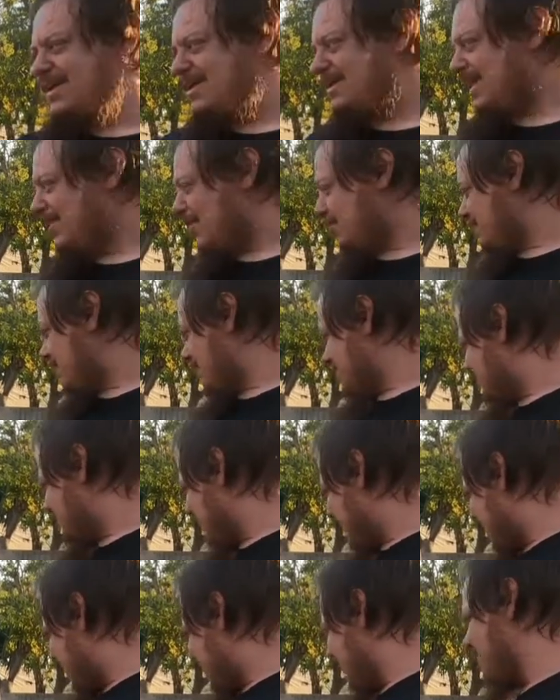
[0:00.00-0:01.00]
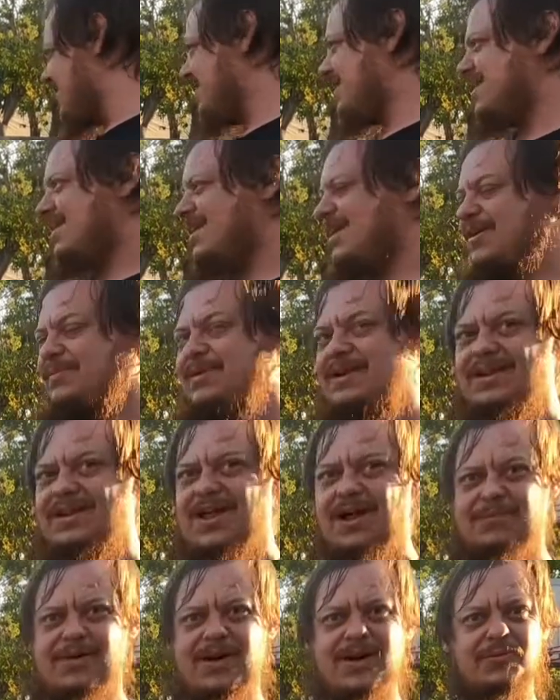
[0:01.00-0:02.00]
they look much better. They're gonna be a
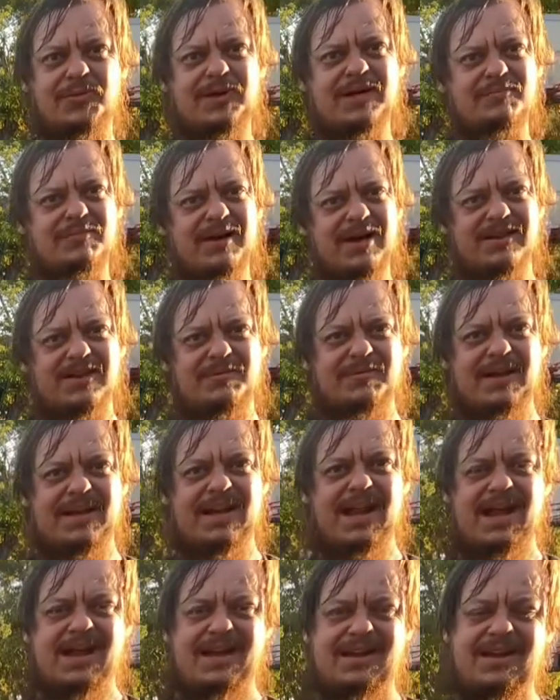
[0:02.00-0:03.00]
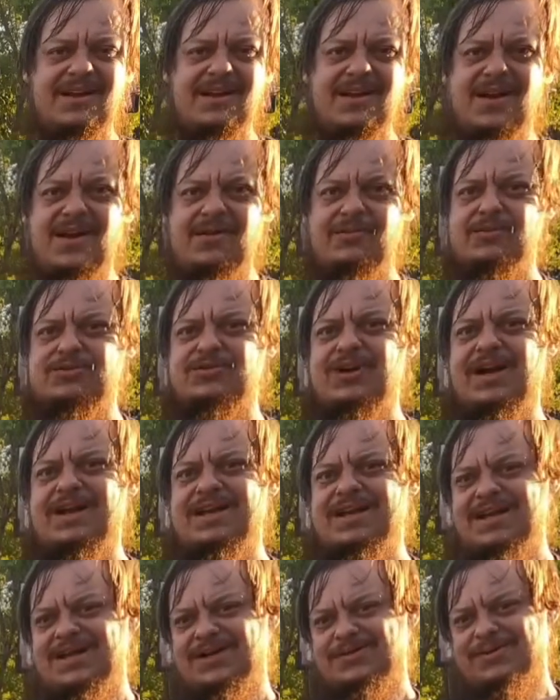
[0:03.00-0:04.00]
lot brighter. We compared them at night. We'll try to
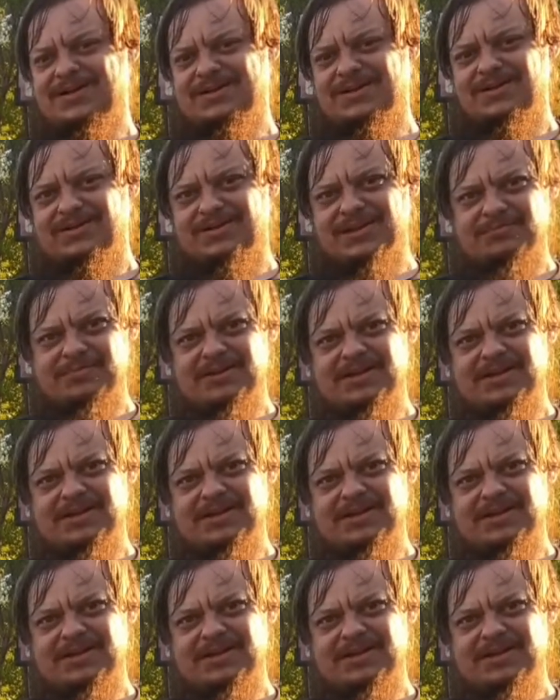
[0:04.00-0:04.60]
get a quick little clip